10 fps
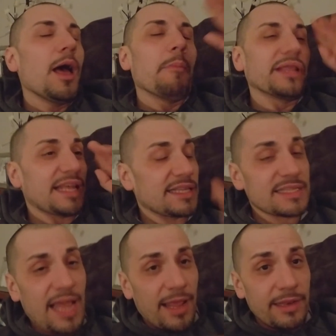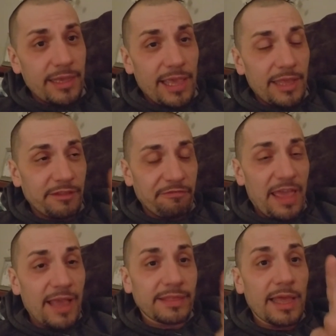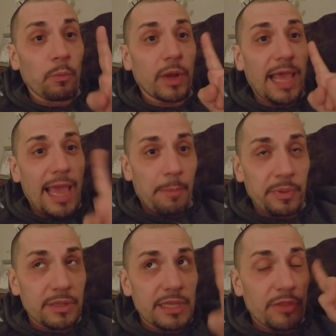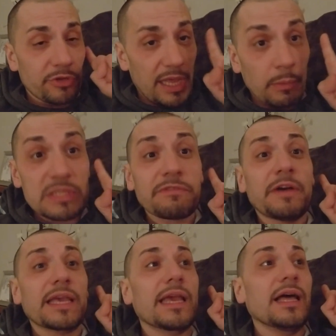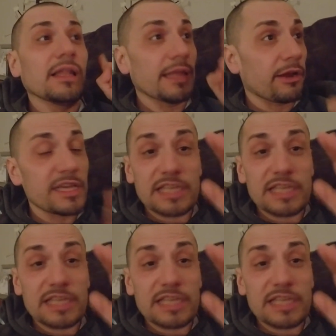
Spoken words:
But that does not negate the fact that what happened the other day was fucking hilarious.